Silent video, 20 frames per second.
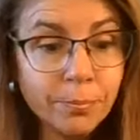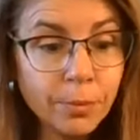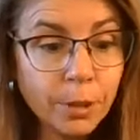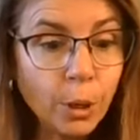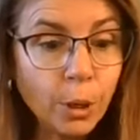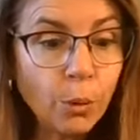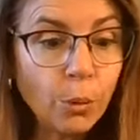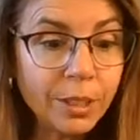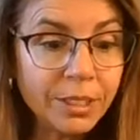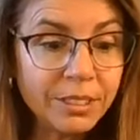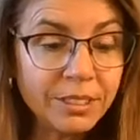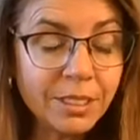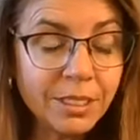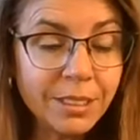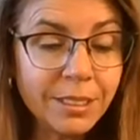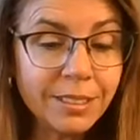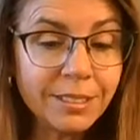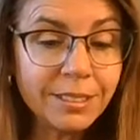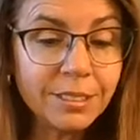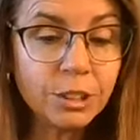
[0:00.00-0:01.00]
go into
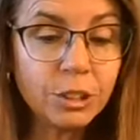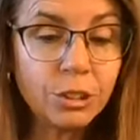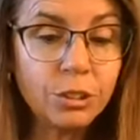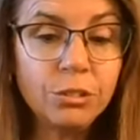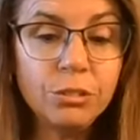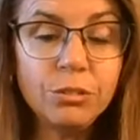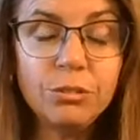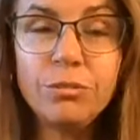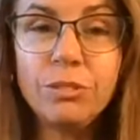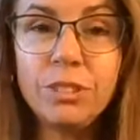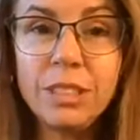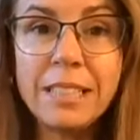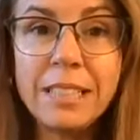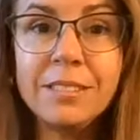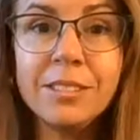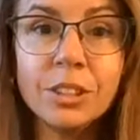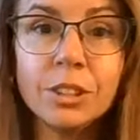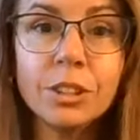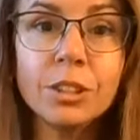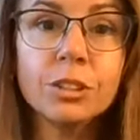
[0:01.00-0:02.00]
these
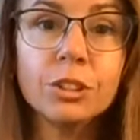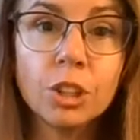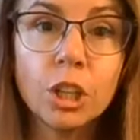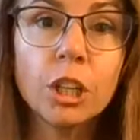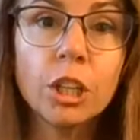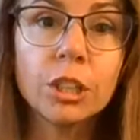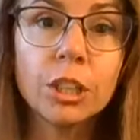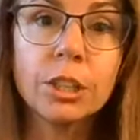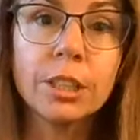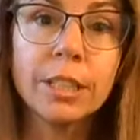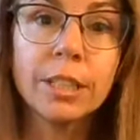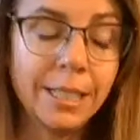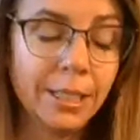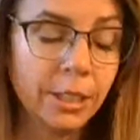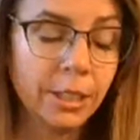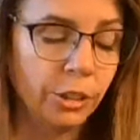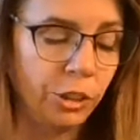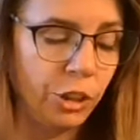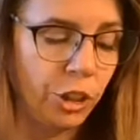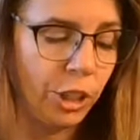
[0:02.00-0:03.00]
denser, darker
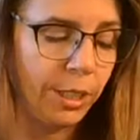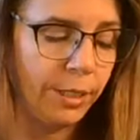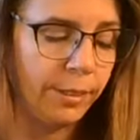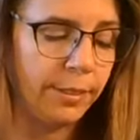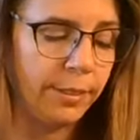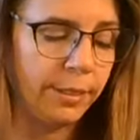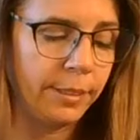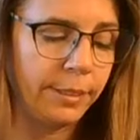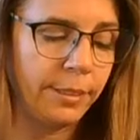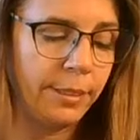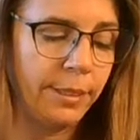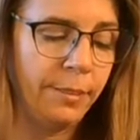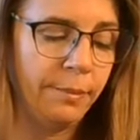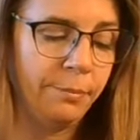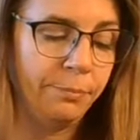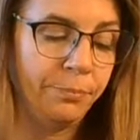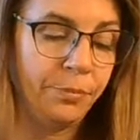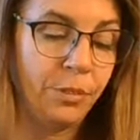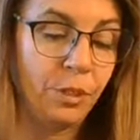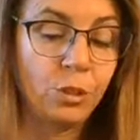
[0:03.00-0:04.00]
energies
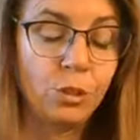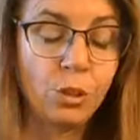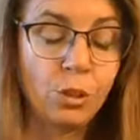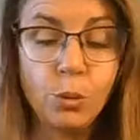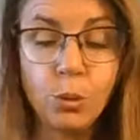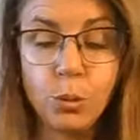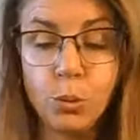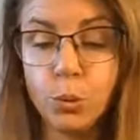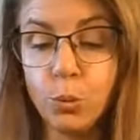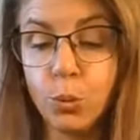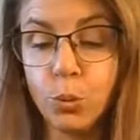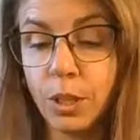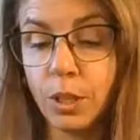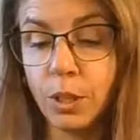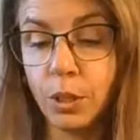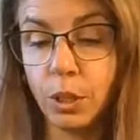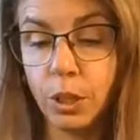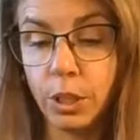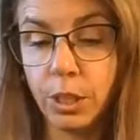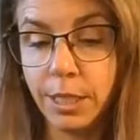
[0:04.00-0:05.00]
so you
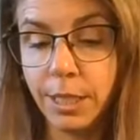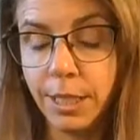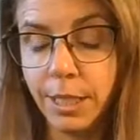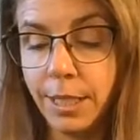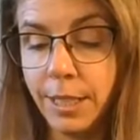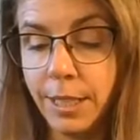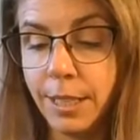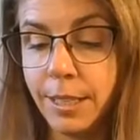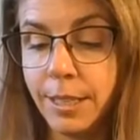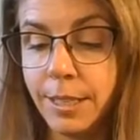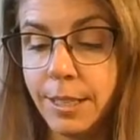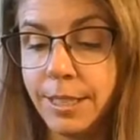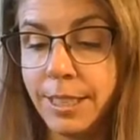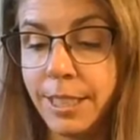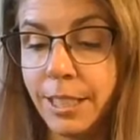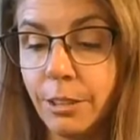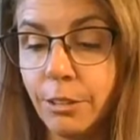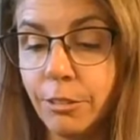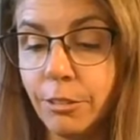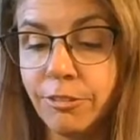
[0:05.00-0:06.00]
could
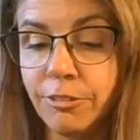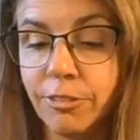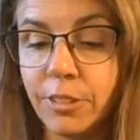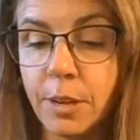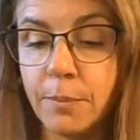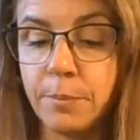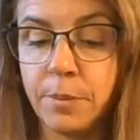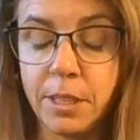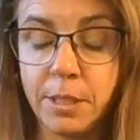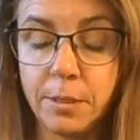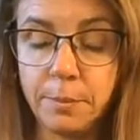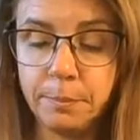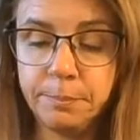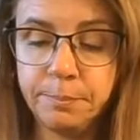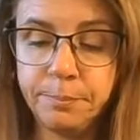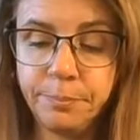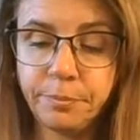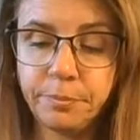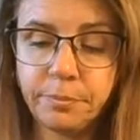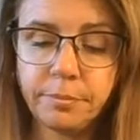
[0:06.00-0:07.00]
heal from
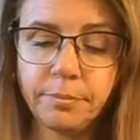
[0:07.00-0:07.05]
them